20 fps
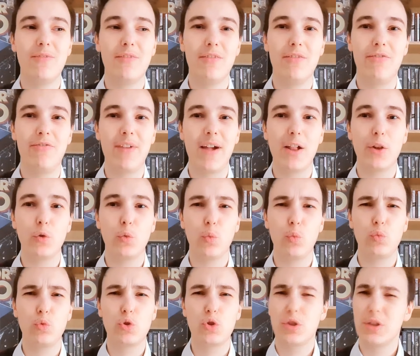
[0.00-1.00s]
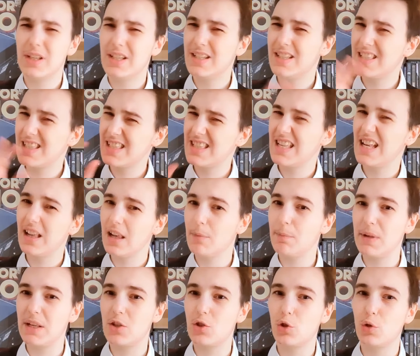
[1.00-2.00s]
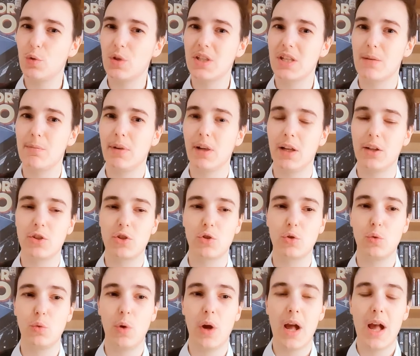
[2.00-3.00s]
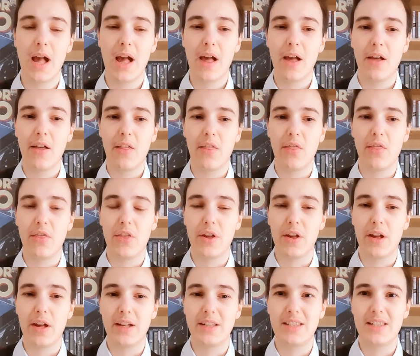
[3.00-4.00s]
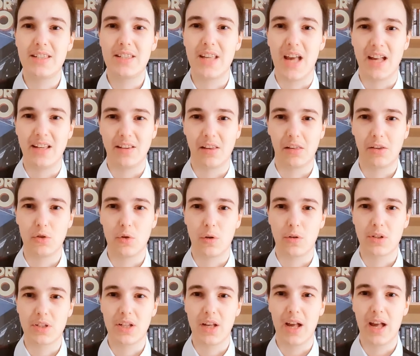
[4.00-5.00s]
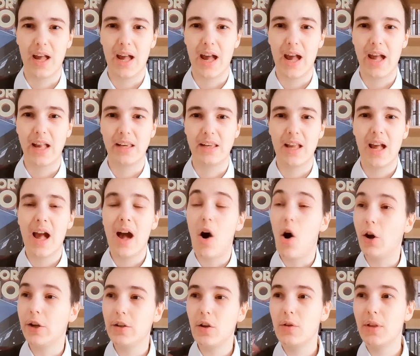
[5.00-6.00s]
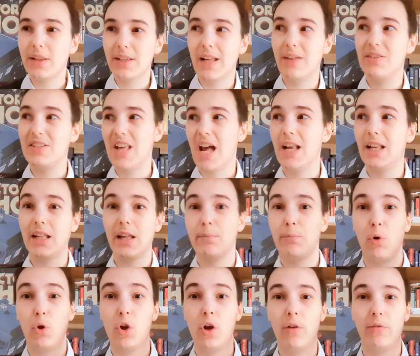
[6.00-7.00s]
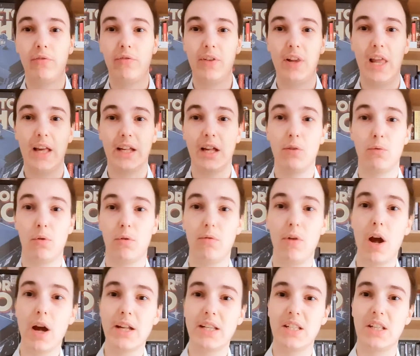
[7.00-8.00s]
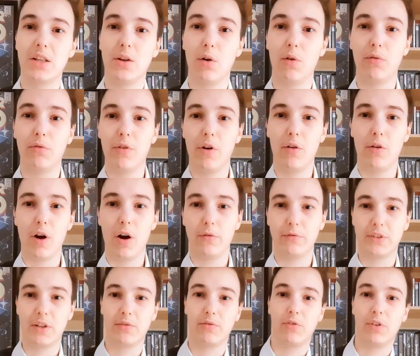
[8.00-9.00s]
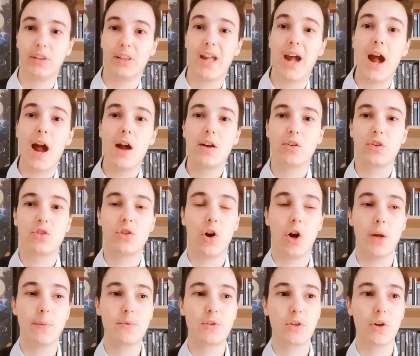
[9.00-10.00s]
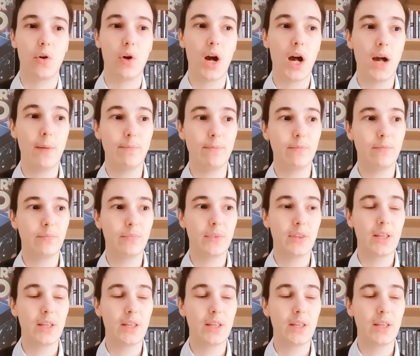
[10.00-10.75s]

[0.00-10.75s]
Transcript: felt still a bit too similar to the Tenth Doctor. And I know that David Tennant can pull off like a variety of, of, of different character types, so I'm